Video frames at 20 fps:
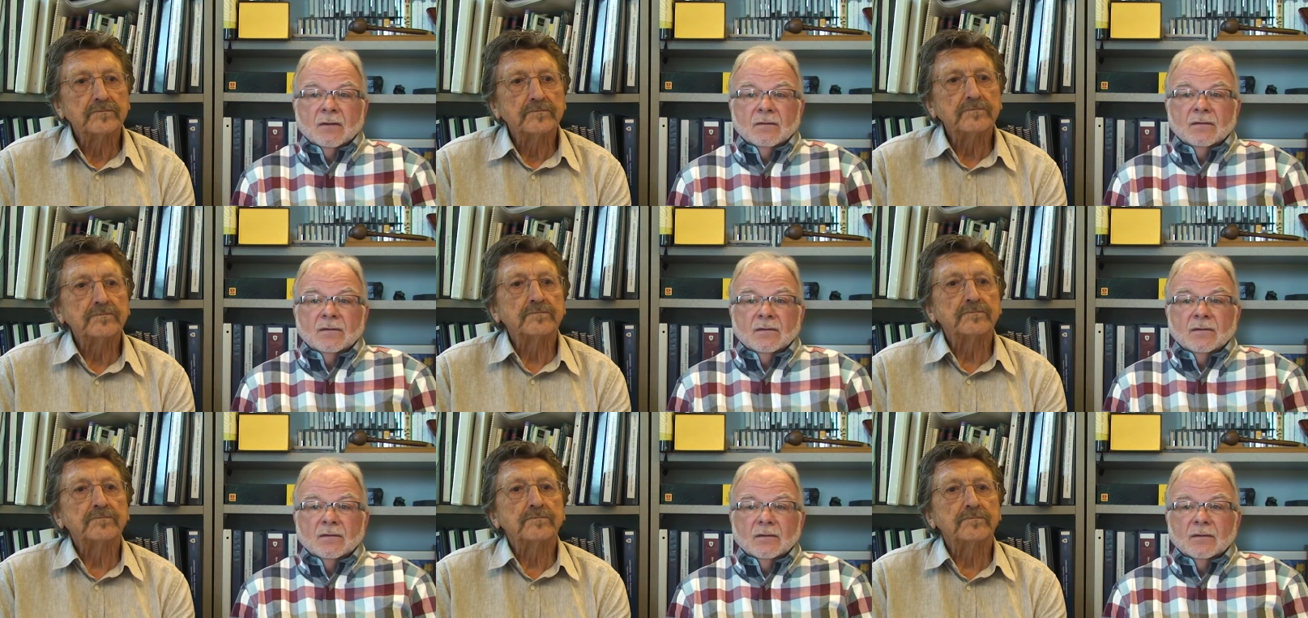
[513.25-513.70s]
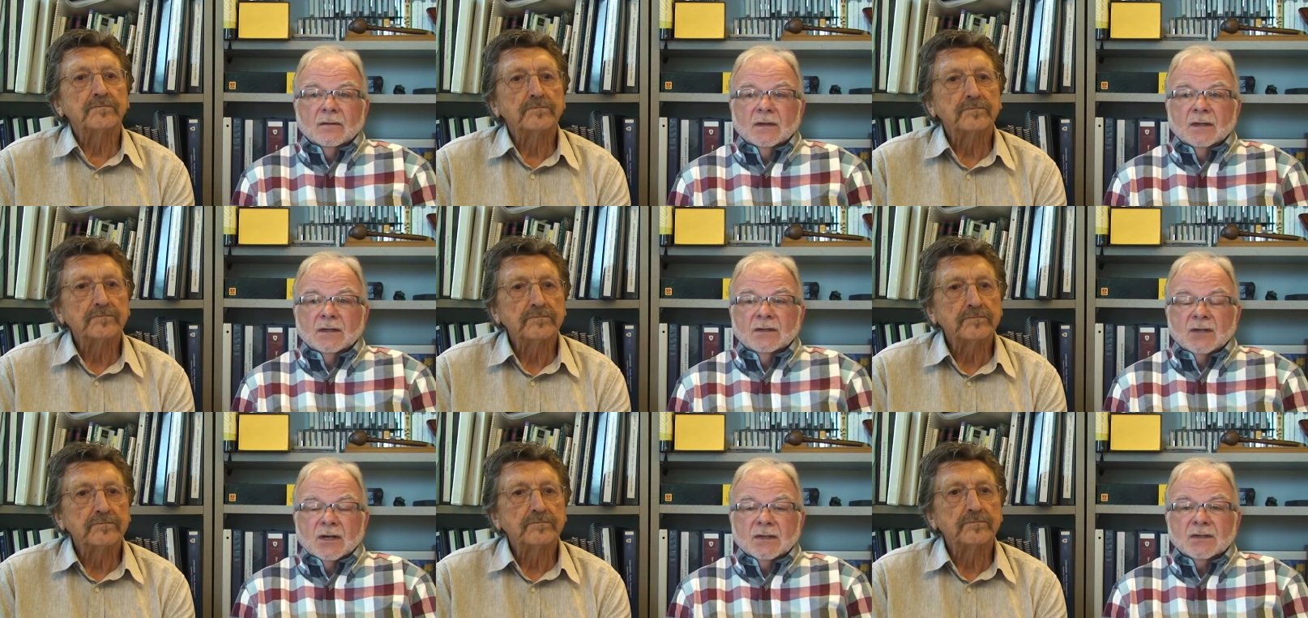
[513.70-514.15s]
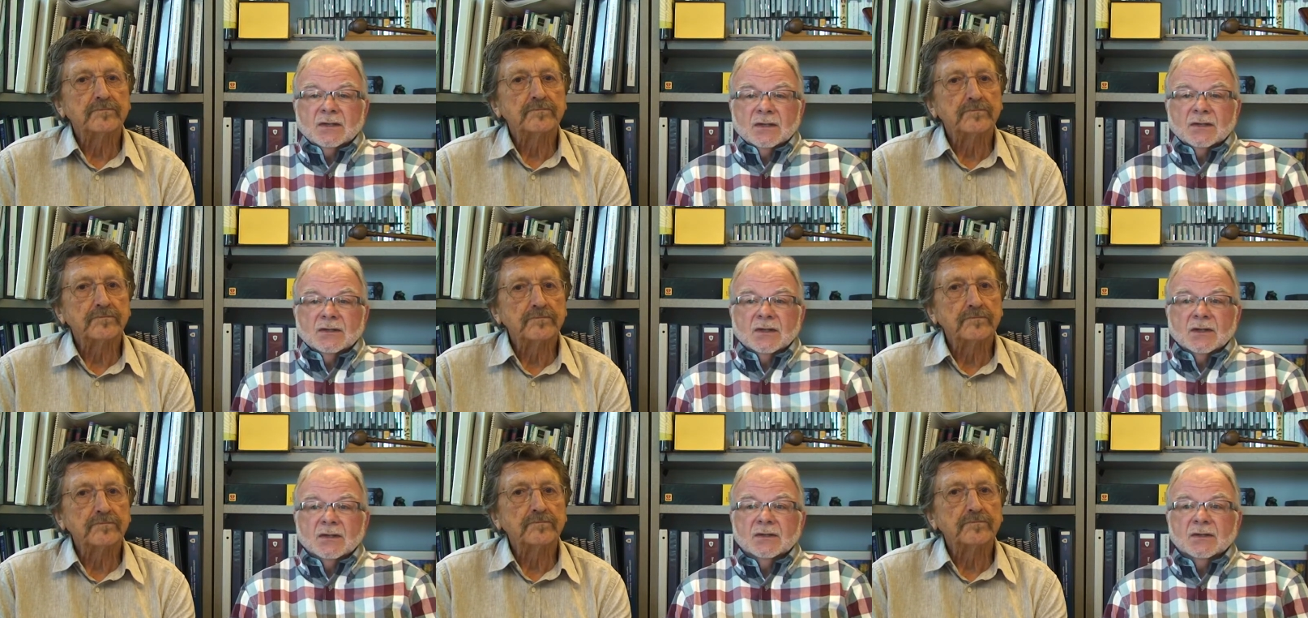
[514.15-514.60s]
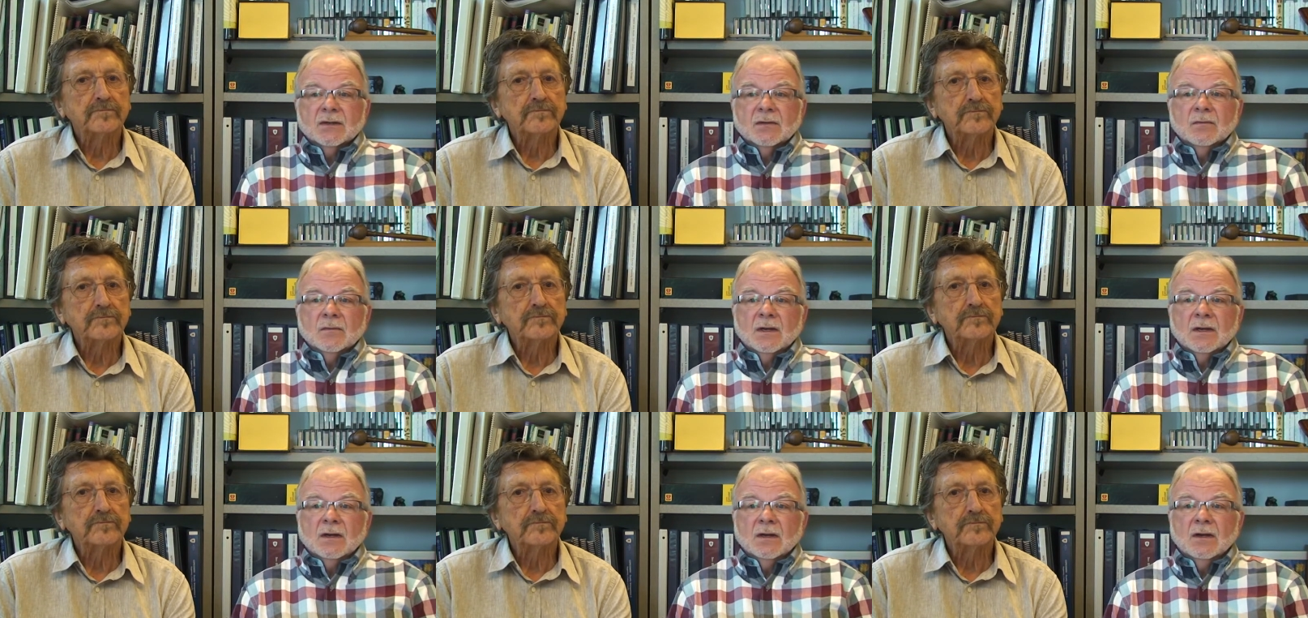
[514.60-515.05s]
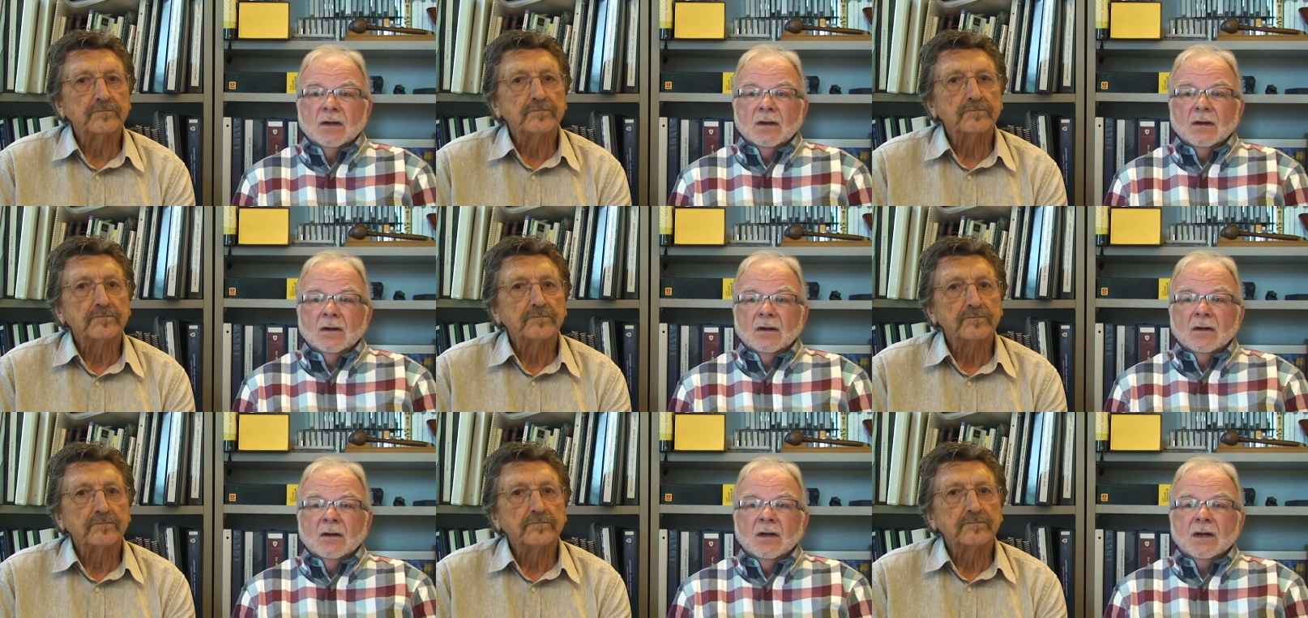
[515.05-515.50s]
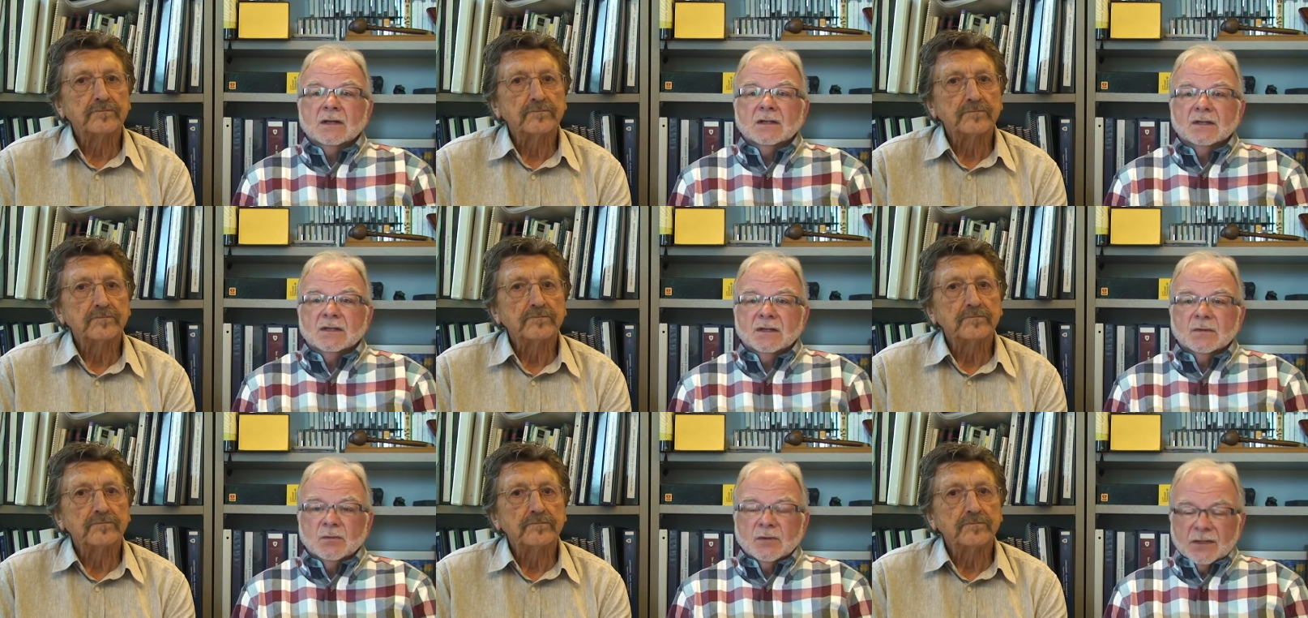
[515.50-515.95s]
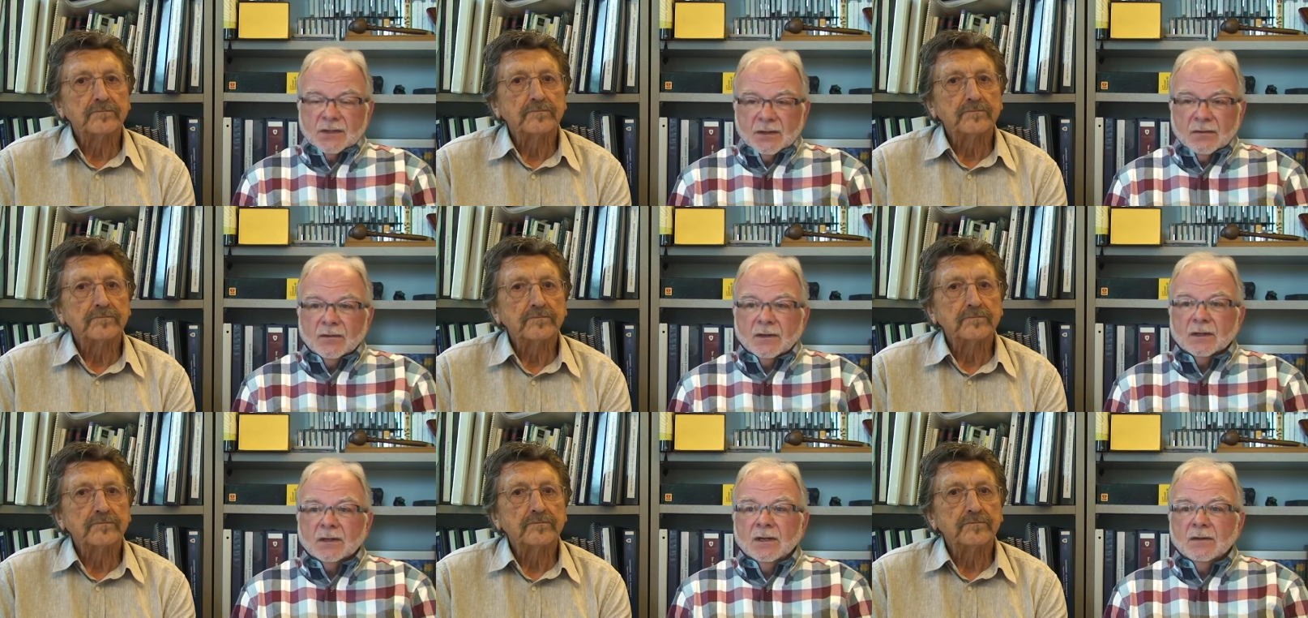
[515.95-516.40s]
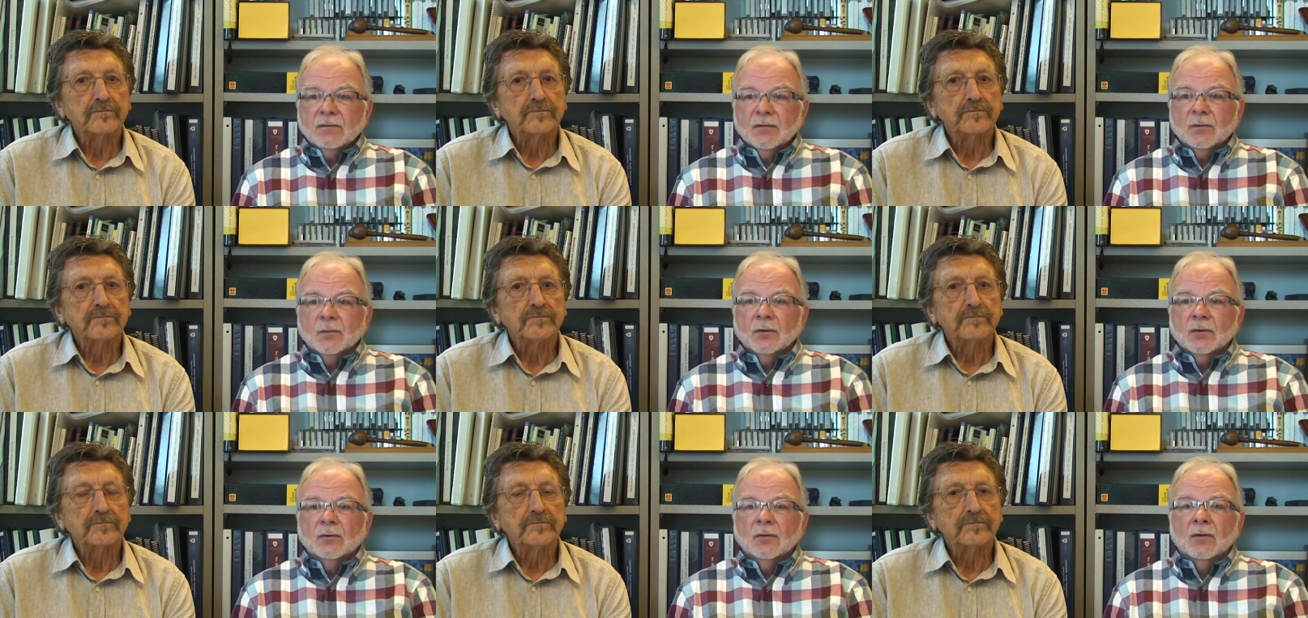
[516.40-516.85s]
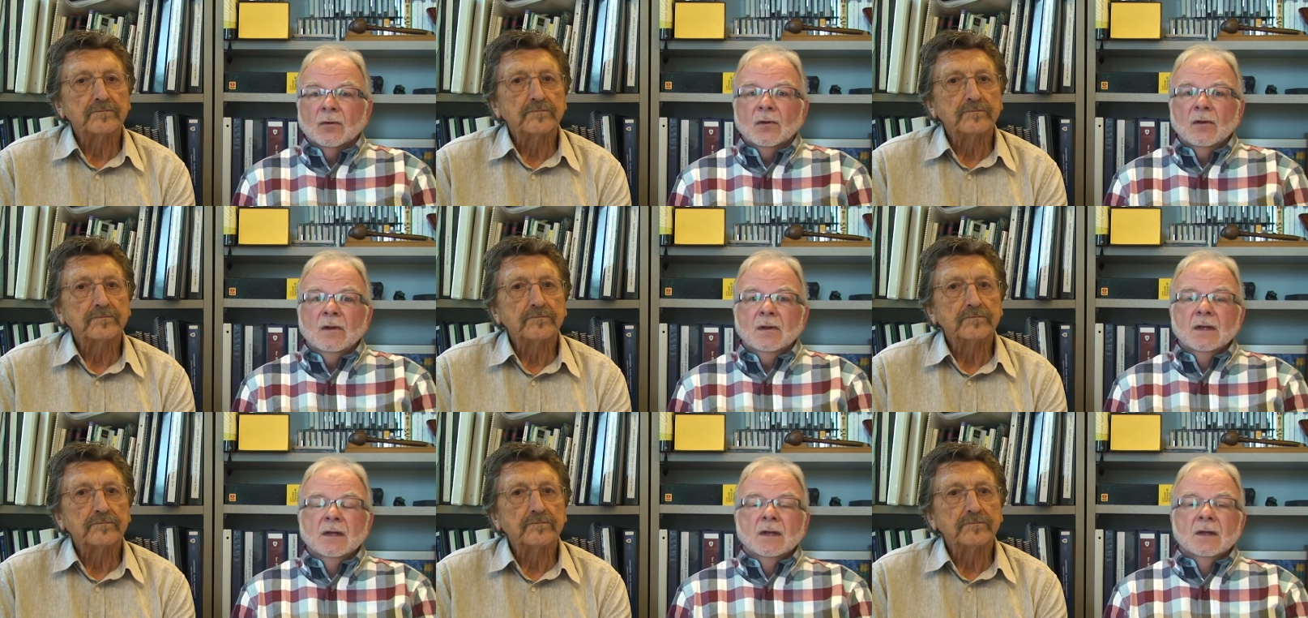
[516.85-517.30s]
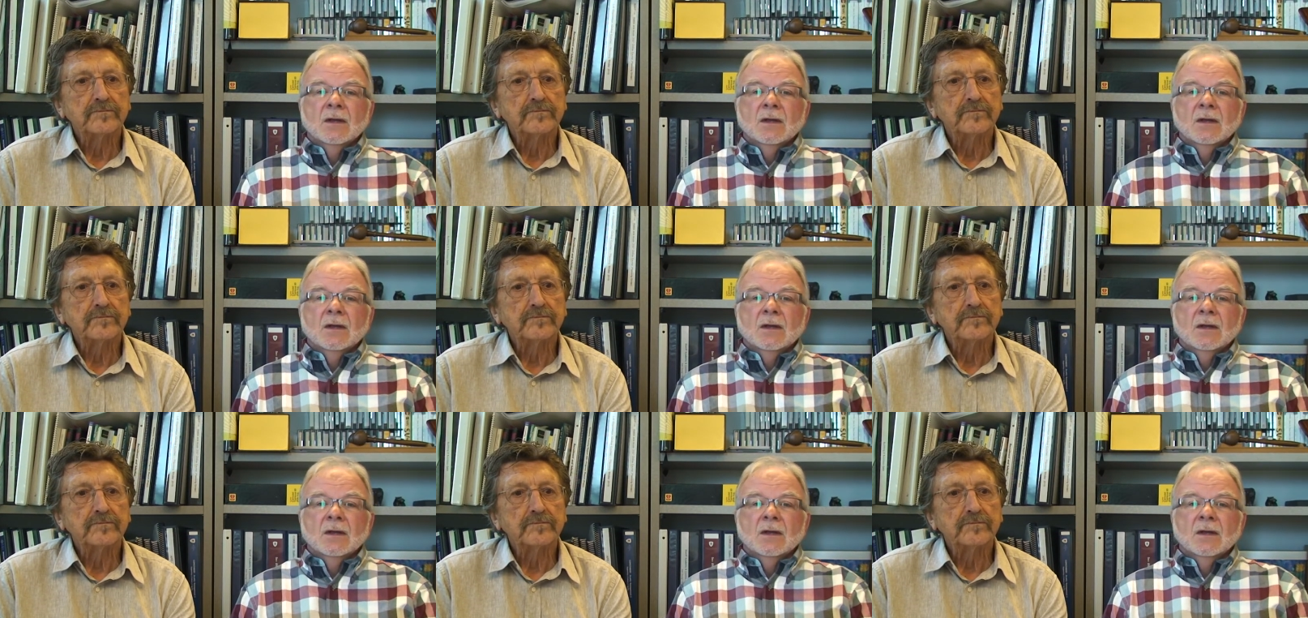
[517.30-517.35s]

Speaker 1: of mm. the justice system, and not specifically for parole,